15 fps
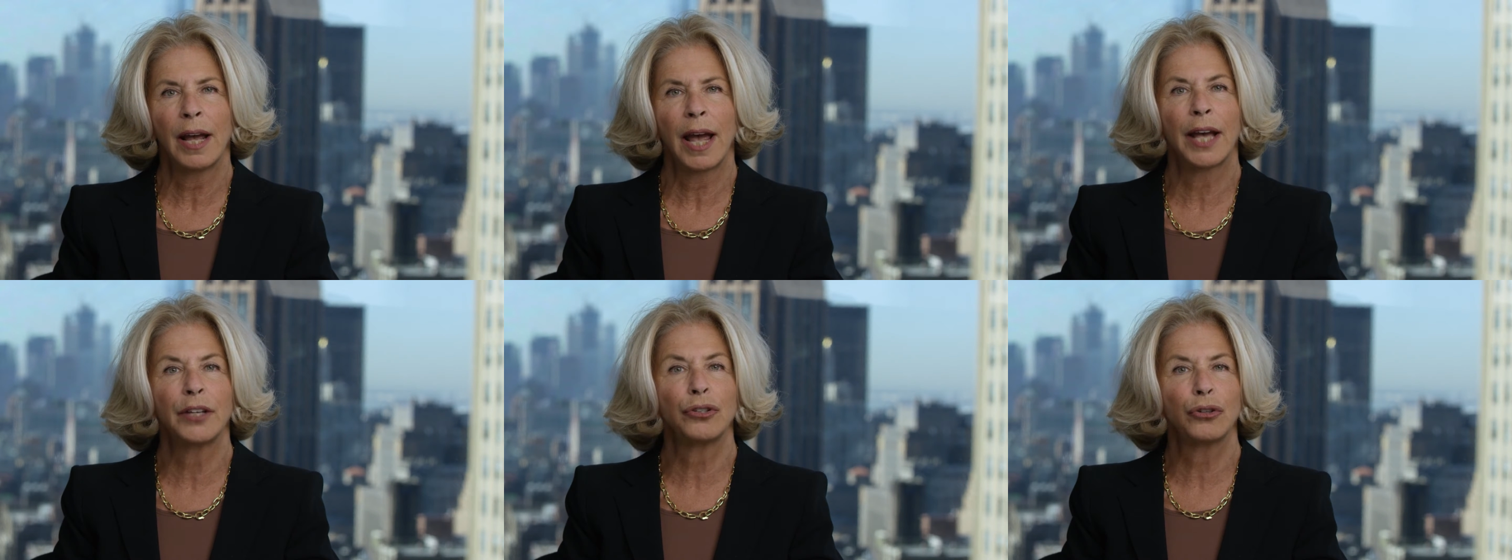
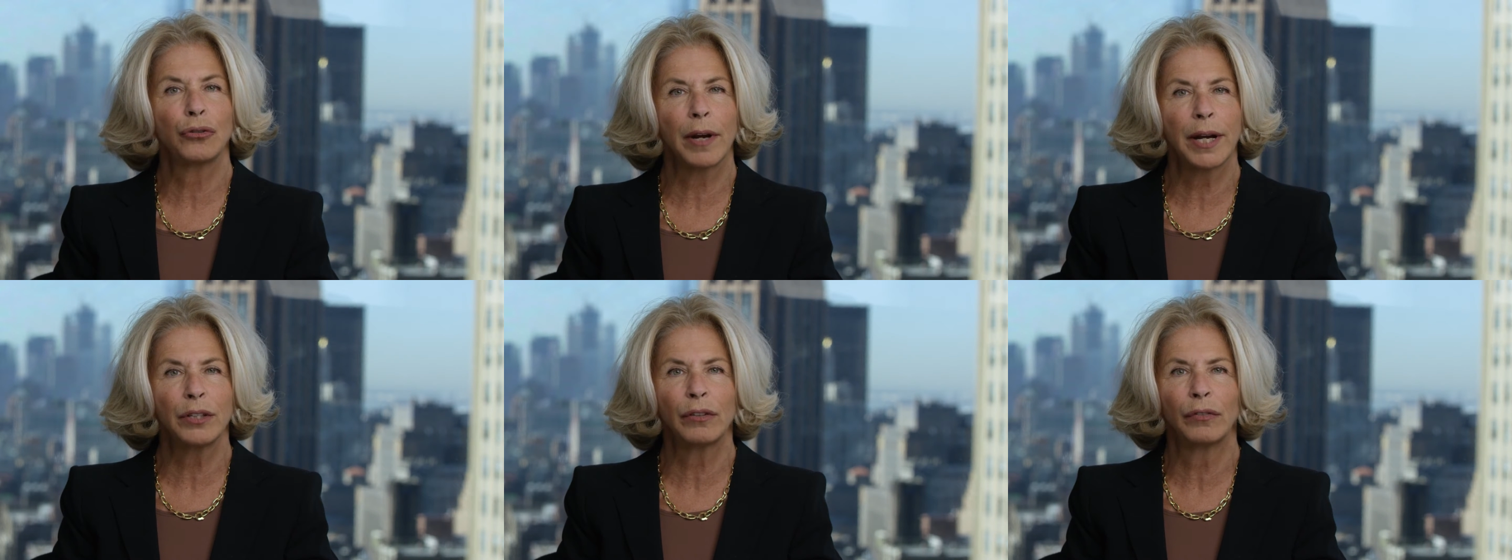has
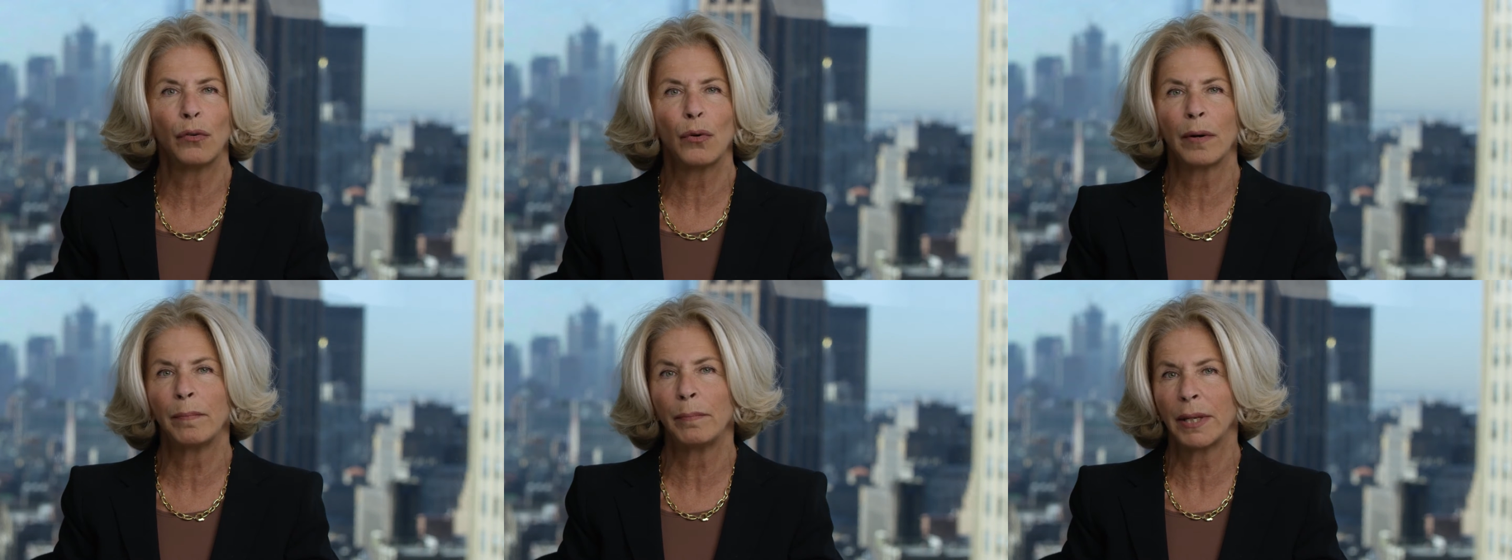
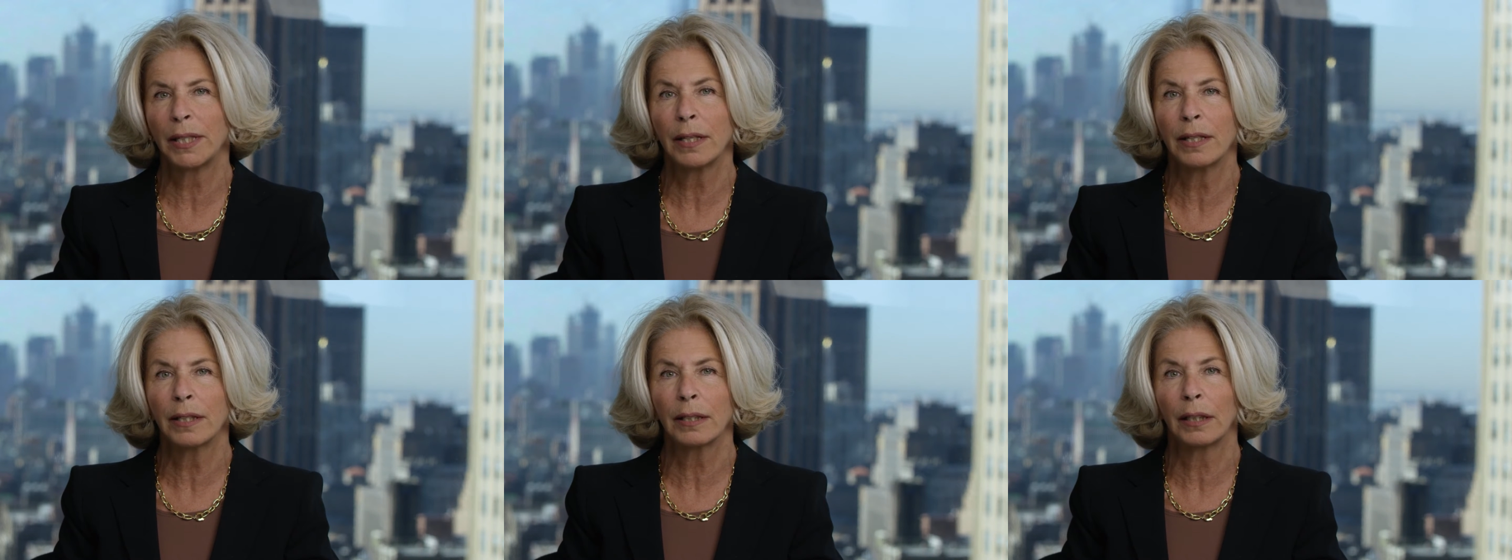transformed
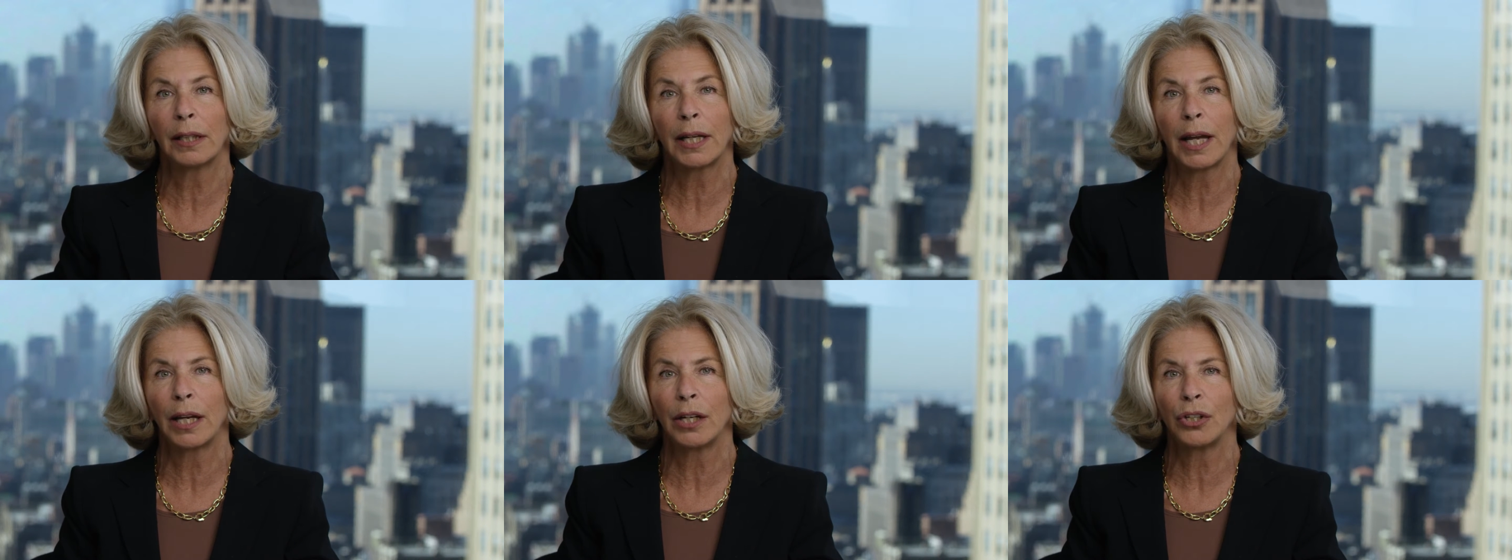business
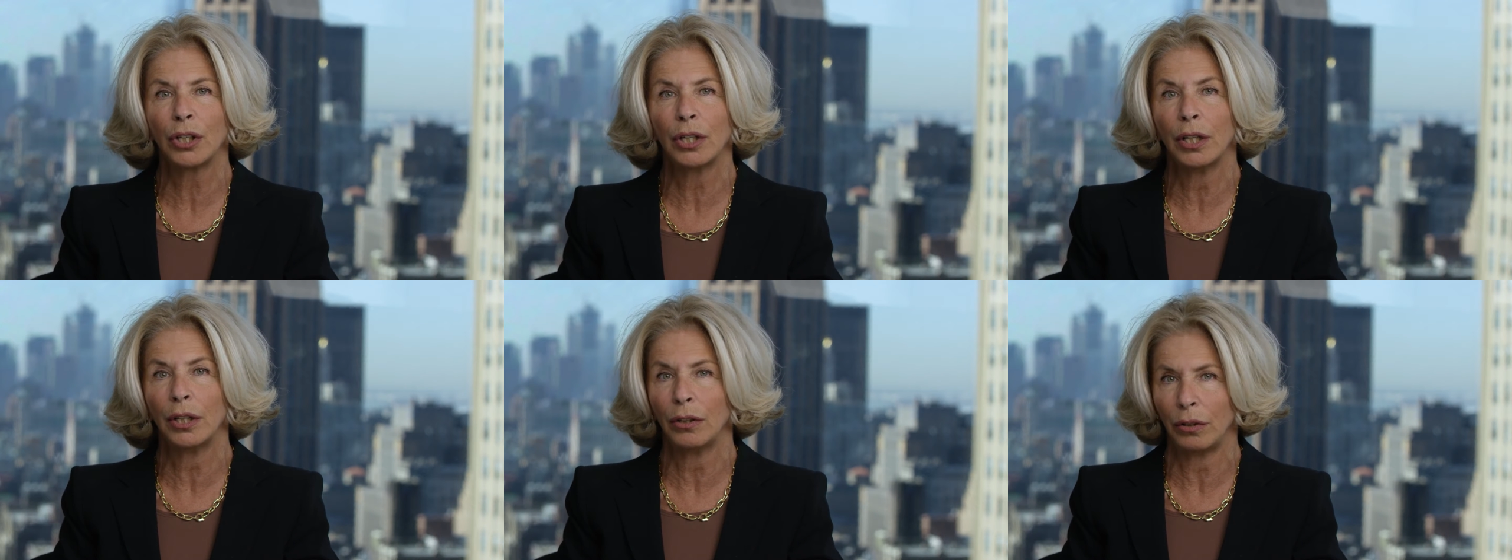
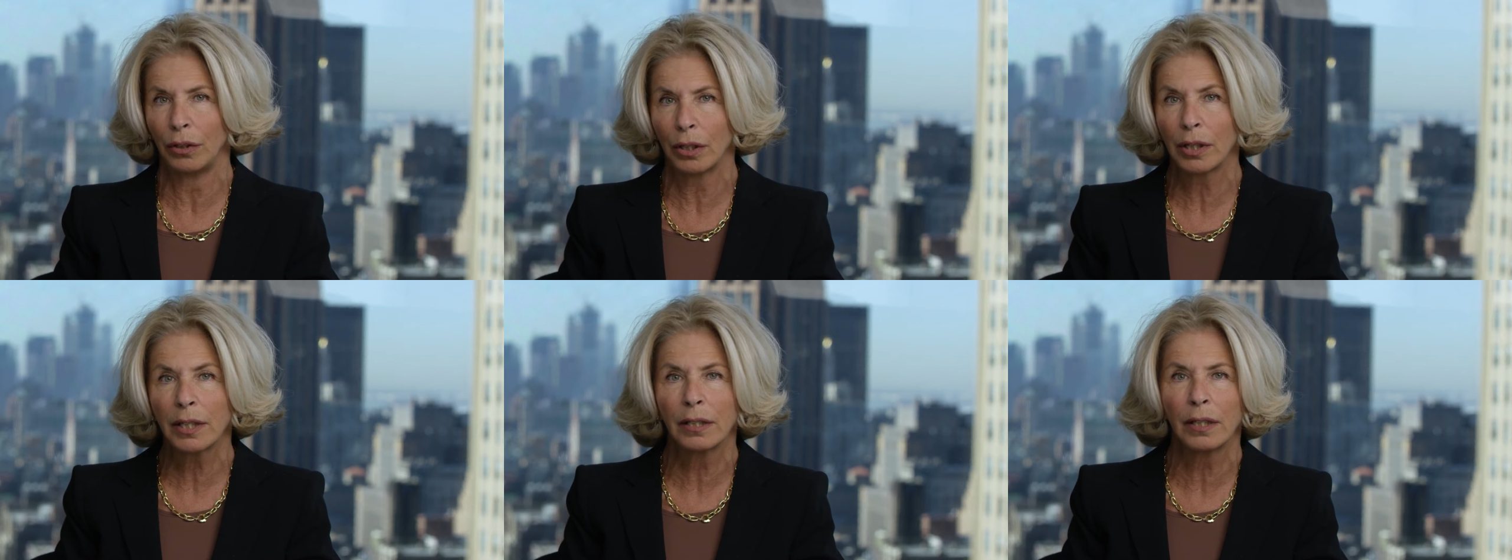litigation in New
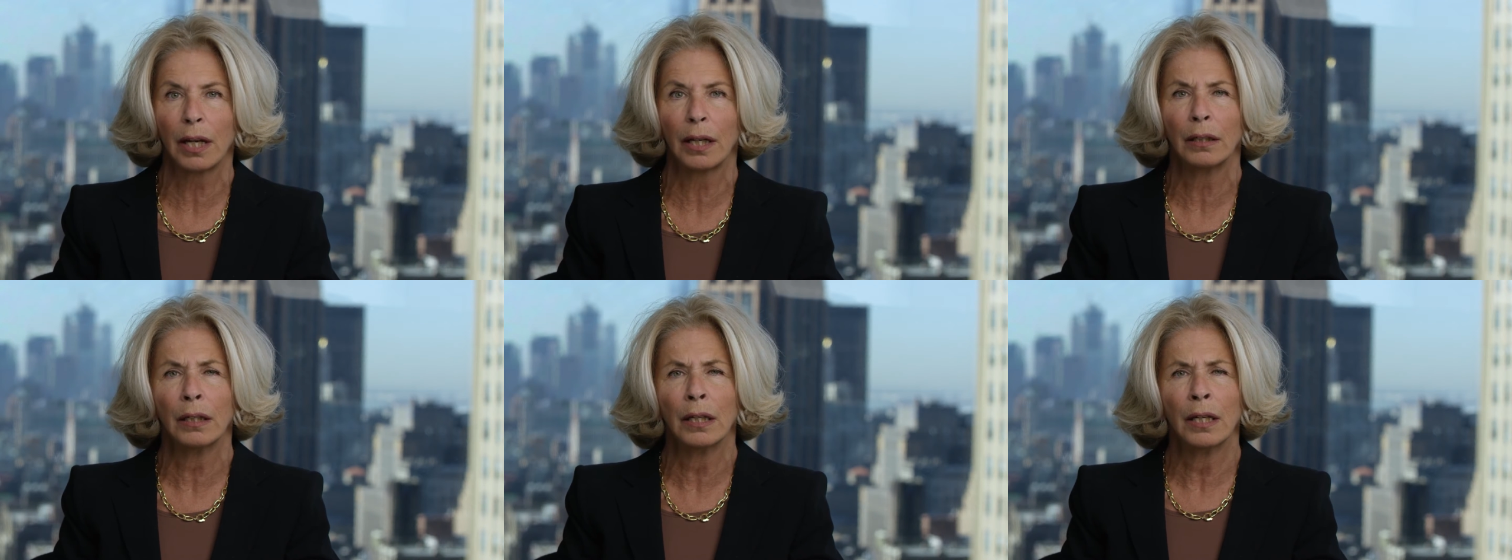York
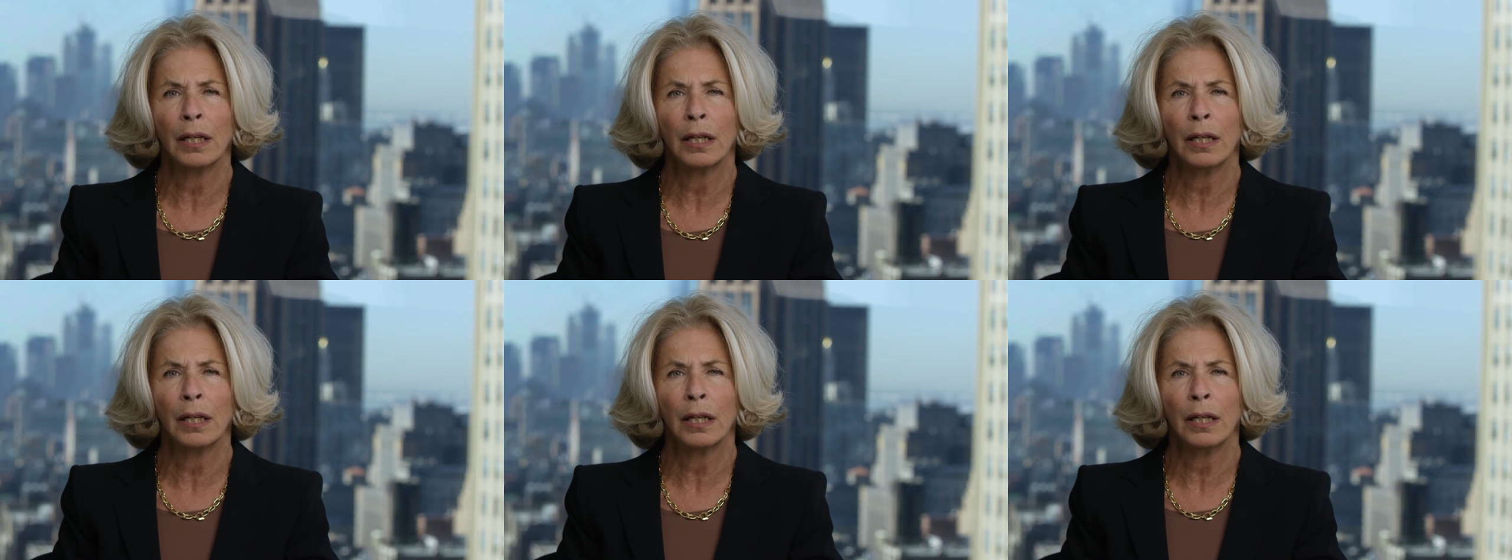State